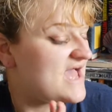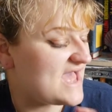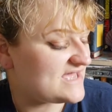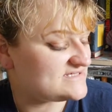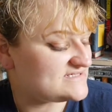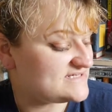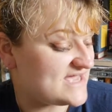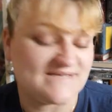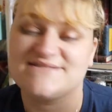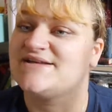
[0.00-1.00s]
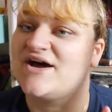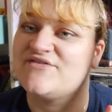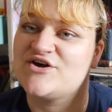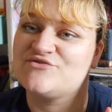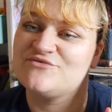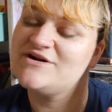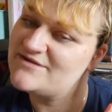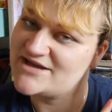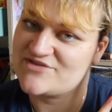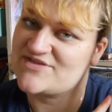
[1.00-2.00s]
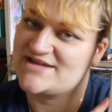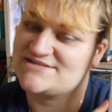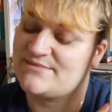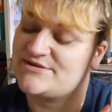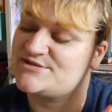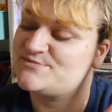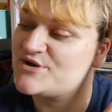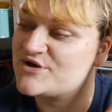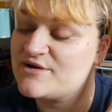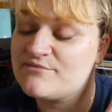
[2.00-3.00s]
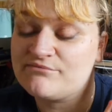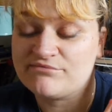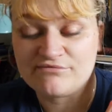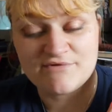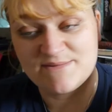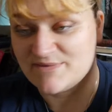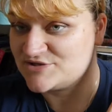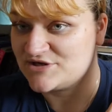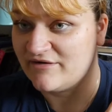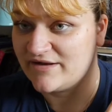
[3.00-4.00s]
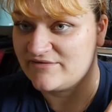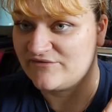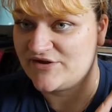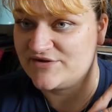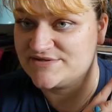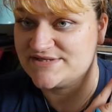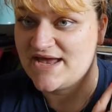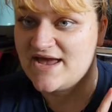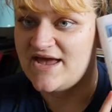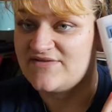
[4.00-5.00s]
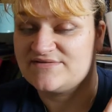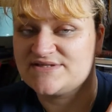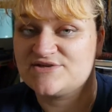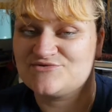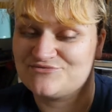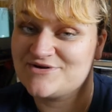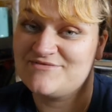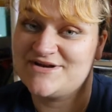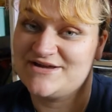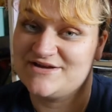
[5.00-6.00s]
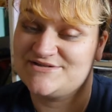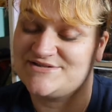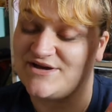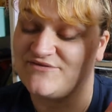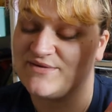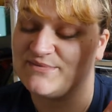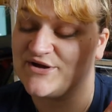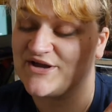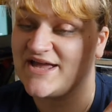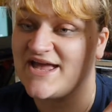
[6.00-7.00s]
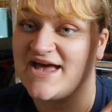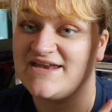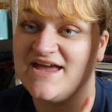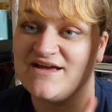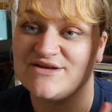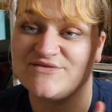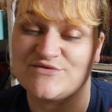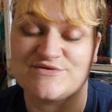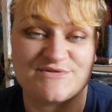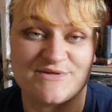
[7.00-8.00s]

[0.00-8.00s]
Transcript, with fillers: And yes, I've heard really, really good things about this book, pretty much glowing reviews. They've said it's really, really good sci-fi book, and yeah, I look forward